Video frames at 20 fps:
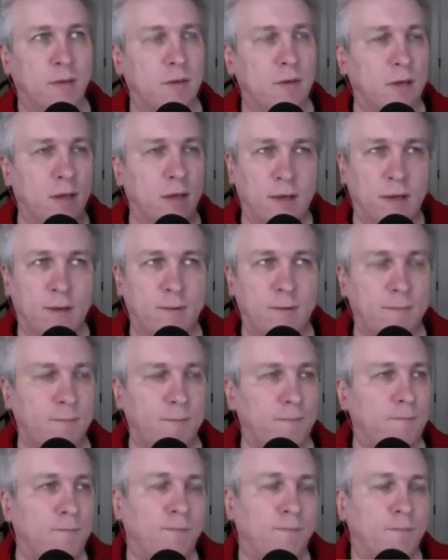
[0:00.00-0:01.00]
I'm
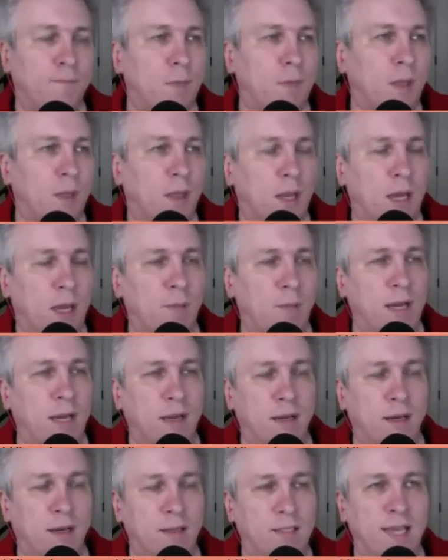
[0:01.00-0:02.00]
not
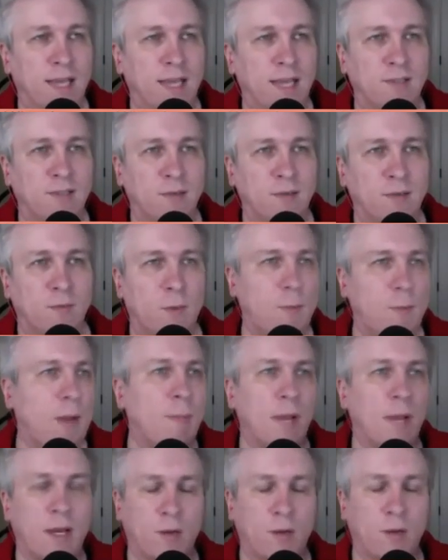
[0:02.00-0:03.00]
going
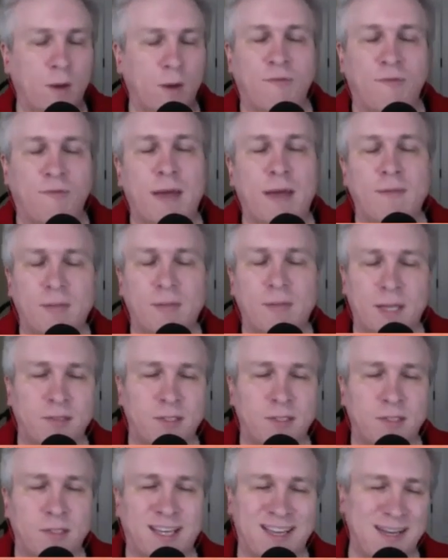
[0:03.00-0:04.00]
to write 5
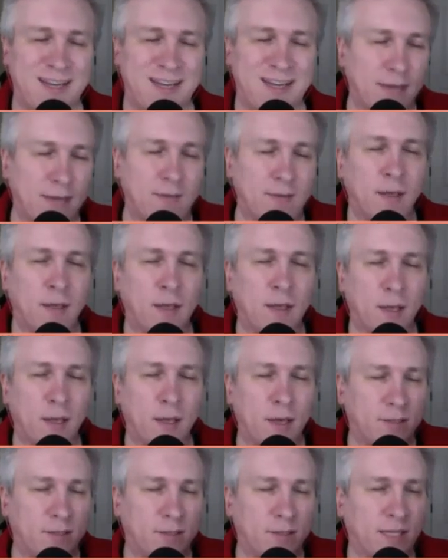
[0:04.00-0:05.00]
tests to connect
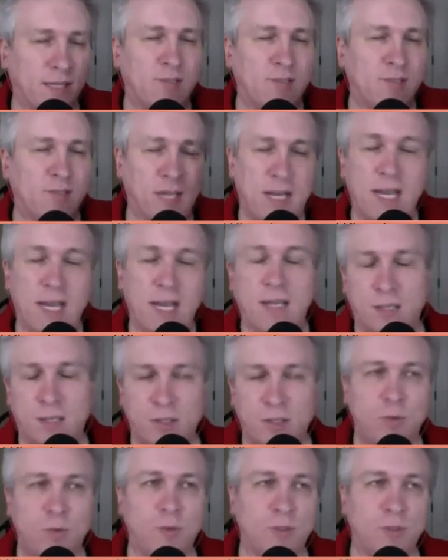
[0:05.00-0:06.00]
to test
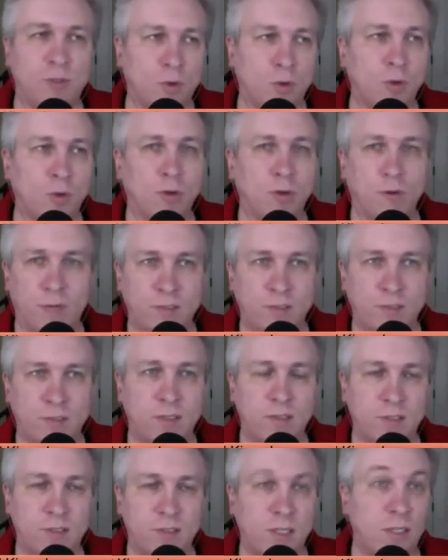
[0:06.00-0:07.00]
connecting to a Solar
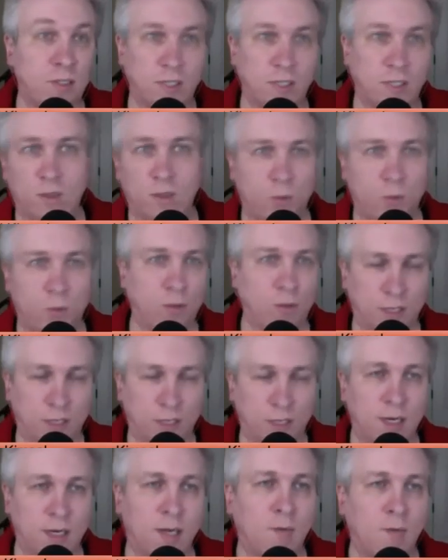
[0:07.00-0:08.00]
instance and did it work, did
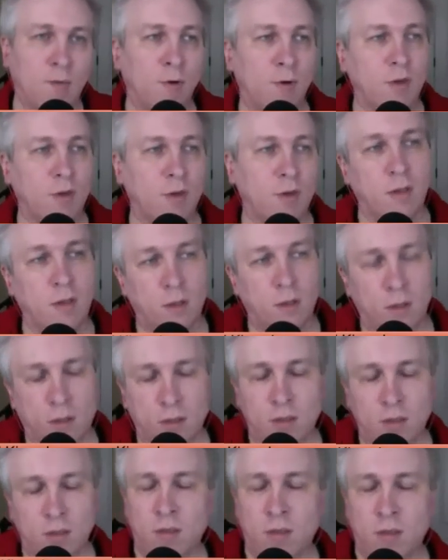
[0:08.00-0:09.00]
it not work.
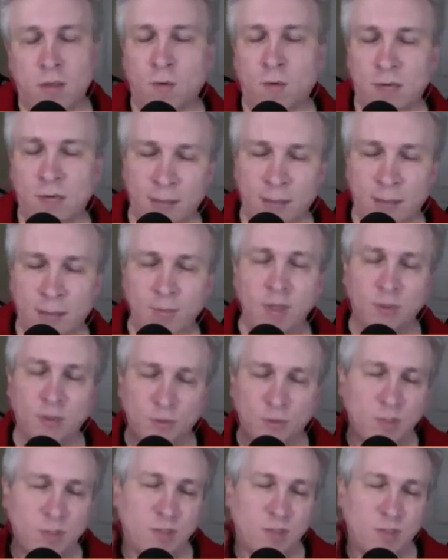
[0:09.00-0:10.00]
You know what? I'm going to
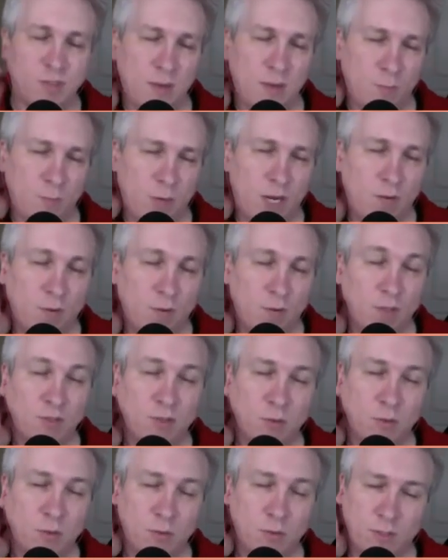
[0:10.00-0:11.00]
trust that when I run
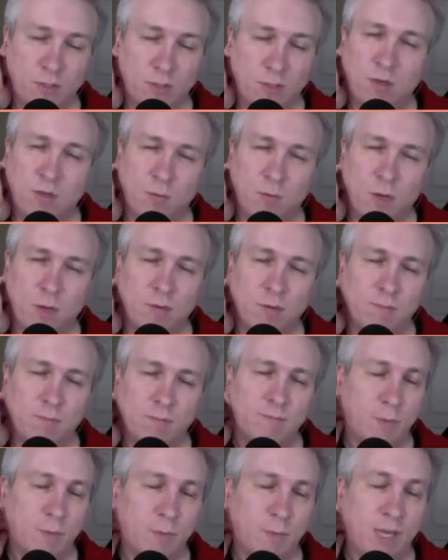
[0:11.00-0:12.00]
Solar, it's going to run,
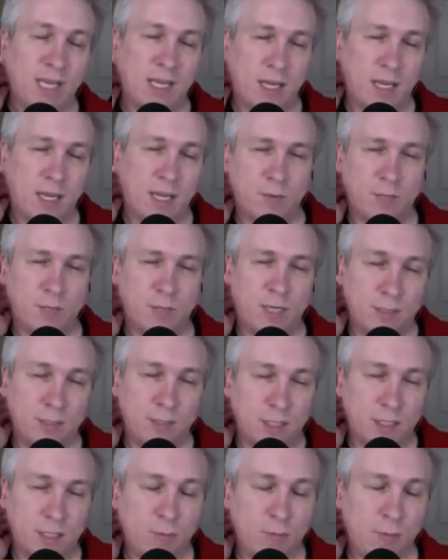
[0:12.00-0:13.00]
and when I connect to it, it's
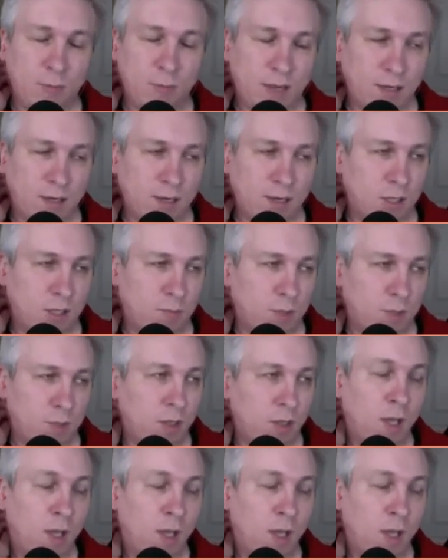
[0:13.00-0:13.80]
going to give me back a document.